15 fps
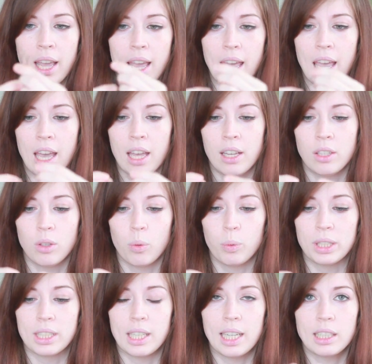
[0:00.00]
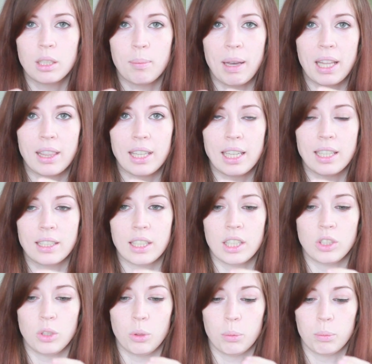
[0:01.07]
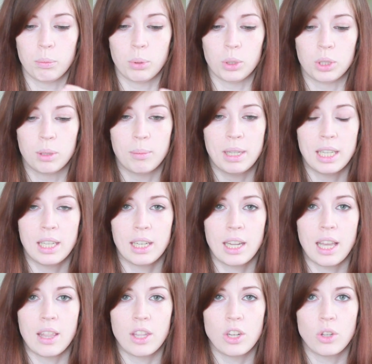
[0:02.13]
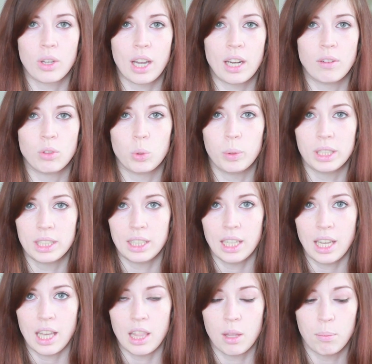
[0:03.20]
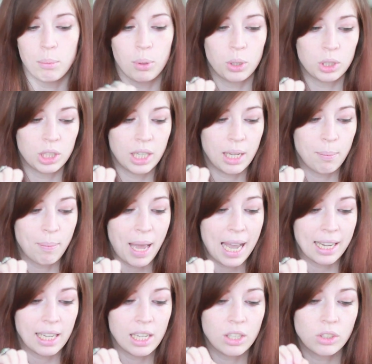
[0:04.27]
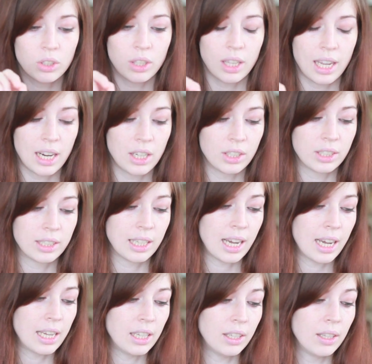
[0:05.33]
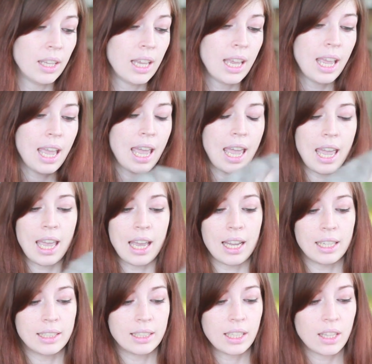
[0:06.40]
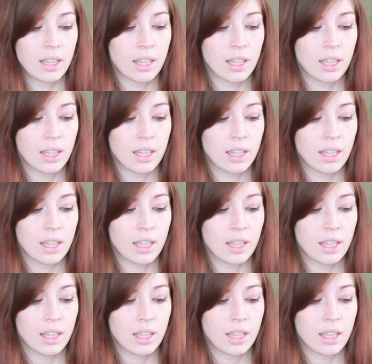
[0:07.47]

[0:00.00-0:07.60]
And what's nice about these is you push them in and then you kind of twist it and then push it back into the hairstyle, and